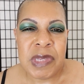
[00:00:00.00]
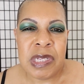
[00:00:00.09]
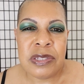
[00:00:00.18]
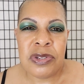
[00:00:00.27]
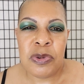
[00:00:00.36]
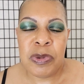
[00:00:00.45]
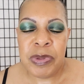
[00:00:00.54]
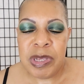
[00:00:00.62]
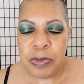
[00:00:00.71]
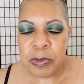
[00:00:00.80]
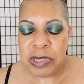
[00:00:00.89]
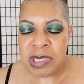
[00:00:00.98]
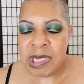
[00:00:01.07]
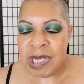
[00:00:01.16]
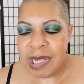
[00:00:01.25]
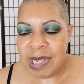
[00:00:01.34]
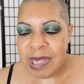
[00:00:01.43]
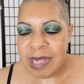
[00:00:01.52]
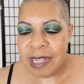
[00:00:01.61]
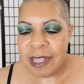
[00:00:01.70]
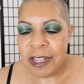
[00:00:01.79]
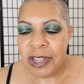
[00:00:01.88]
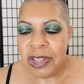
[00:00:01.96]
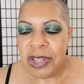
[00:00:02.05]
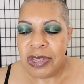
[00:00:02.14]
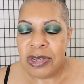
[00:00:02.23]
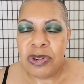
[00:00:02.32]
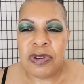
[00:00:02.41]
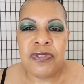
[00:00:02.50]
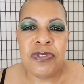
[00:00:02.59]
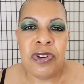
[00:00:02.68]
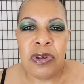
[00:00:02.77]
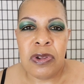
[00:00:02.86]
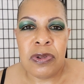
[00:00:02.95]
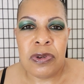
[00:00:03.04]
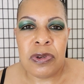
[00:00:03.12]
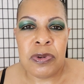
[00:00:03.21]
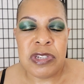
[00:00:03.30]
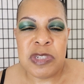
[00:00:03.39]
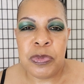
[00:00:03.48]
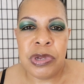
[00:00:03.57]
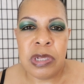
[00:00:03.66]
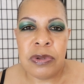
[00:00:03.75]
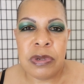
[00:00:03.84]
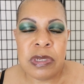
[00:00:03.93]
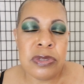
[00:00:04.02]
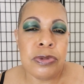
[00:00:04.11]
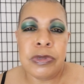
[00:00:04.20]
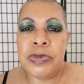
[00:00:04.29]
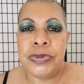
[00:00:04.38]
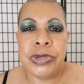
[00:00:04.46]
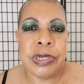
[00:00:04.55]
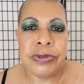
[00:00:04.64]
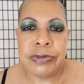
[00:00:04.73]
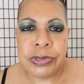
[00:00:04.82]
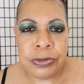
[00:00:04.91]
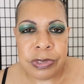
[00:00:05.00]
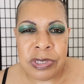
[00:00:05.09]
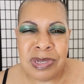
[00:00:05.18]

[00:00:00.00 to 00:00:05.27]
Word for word: And so when people would say, you know, a fall look or a spring look, it's always spring in Arizona.